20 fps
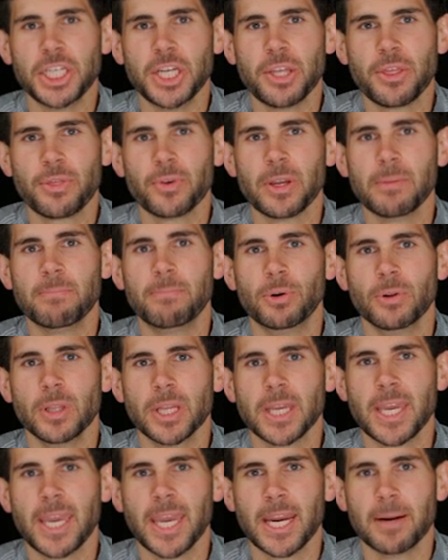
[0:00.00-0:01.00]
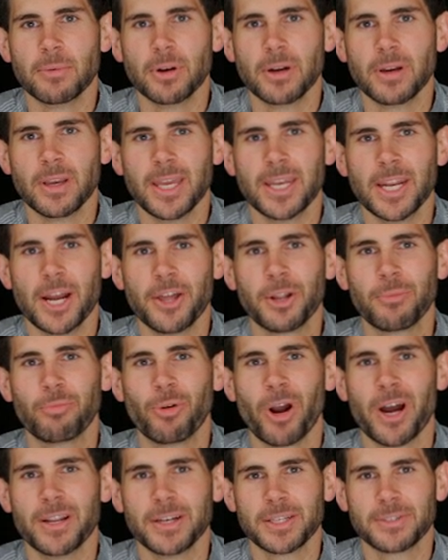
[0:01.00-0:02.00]
G3 bullet camera and other
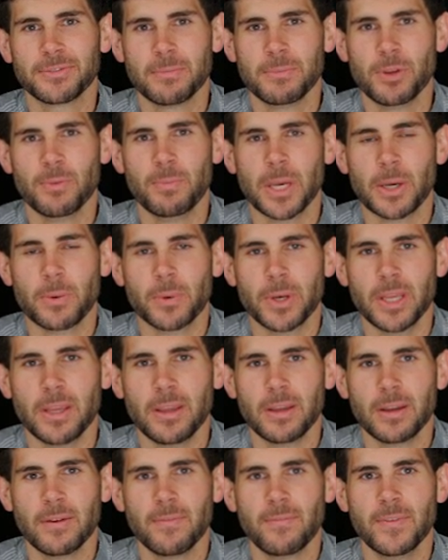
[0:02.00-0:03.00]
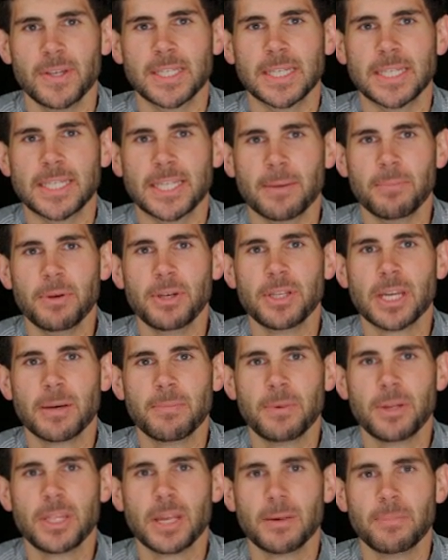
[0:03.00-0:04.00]
products from Ubiquiti, visit
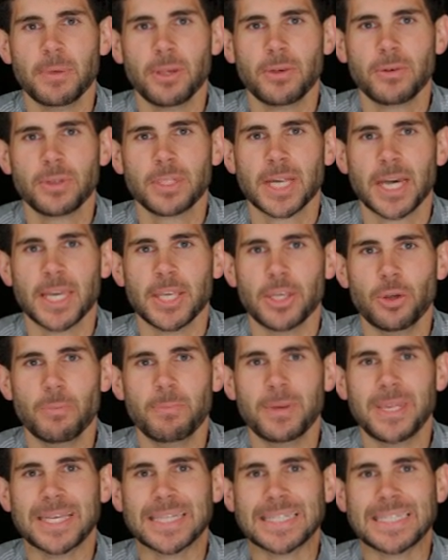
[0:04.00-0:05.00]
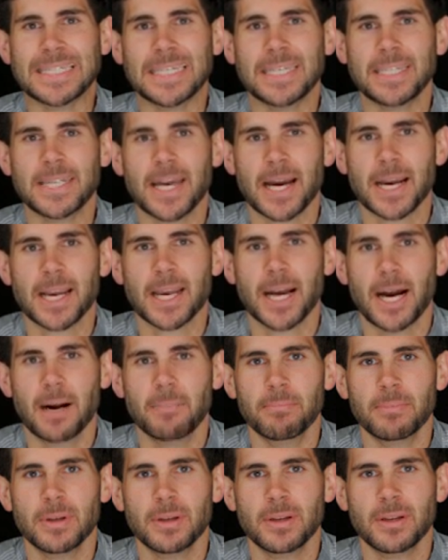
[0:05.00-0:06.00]

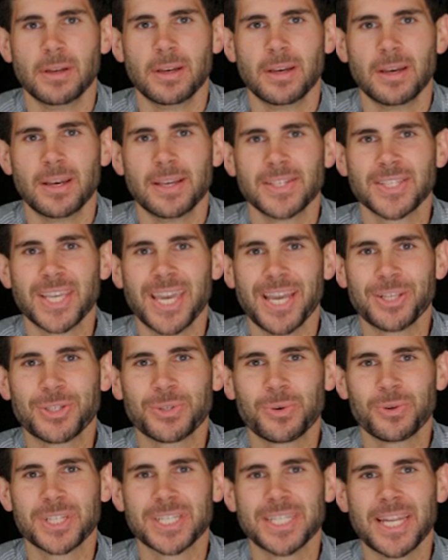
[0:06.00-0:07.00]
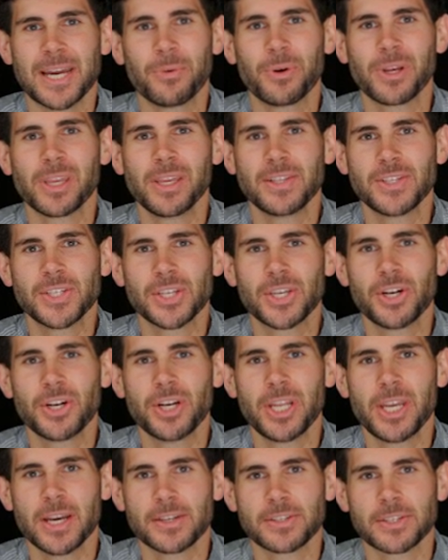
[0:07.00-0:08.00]
www.ubnt.com. ScanSource networking
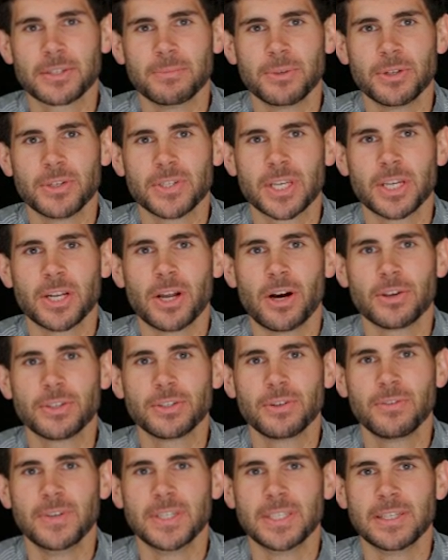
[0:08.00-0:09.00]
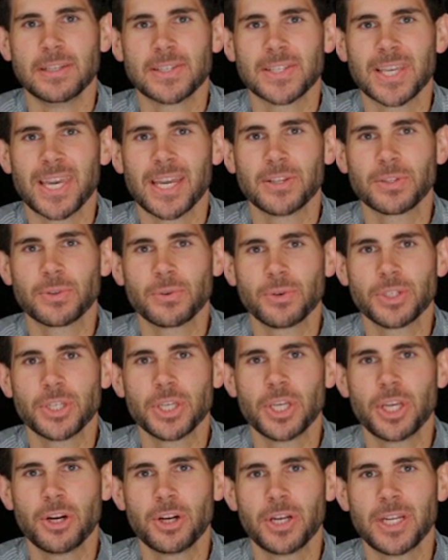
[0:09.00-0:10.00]
security customers can also visit
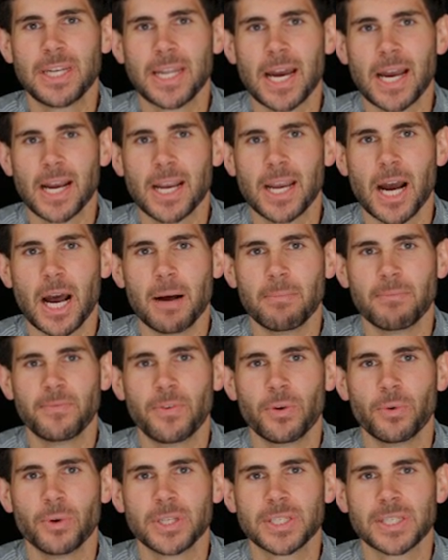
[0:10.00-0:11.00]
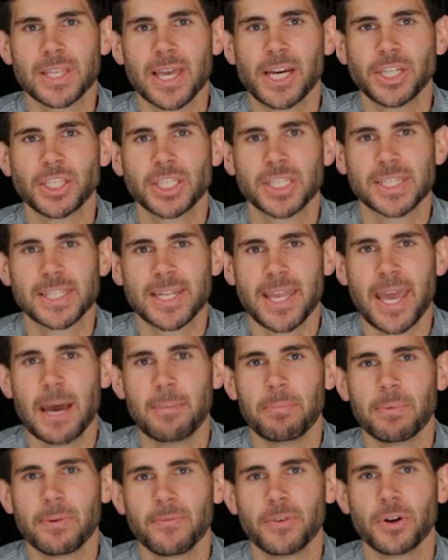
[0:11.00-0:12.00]
scansourcesecurity.com forward slash
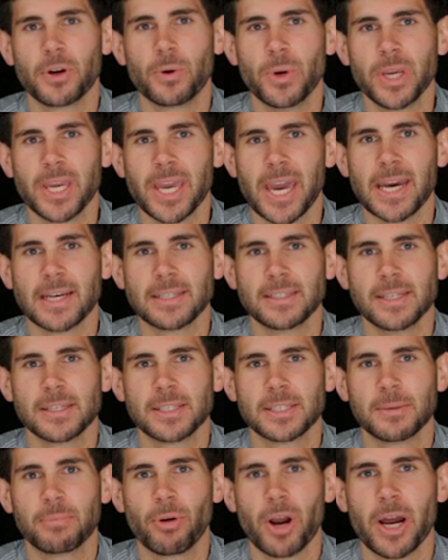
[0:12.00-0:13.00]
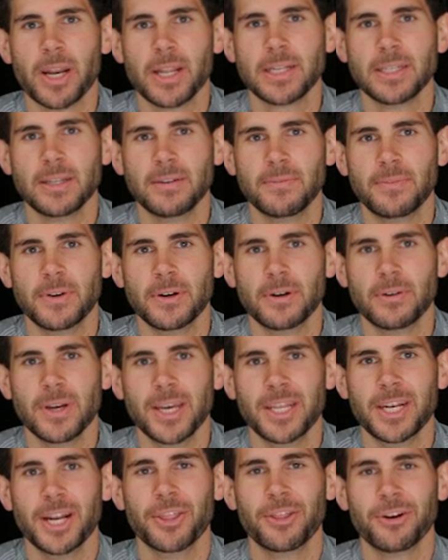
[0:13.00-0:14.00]
snap for quick access to product info
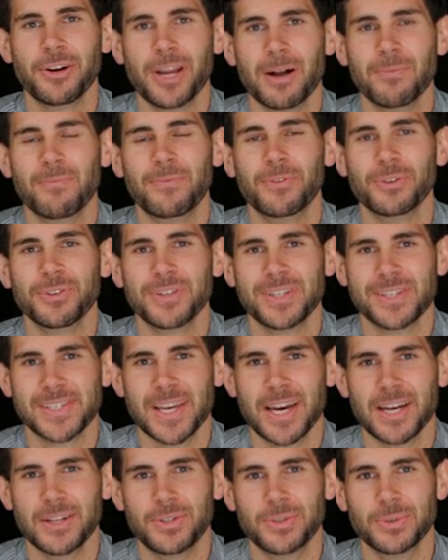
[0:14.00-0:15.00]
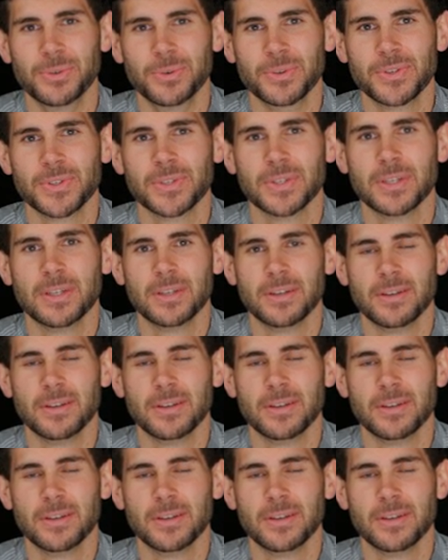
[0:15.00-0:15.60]
and other helpful design tools.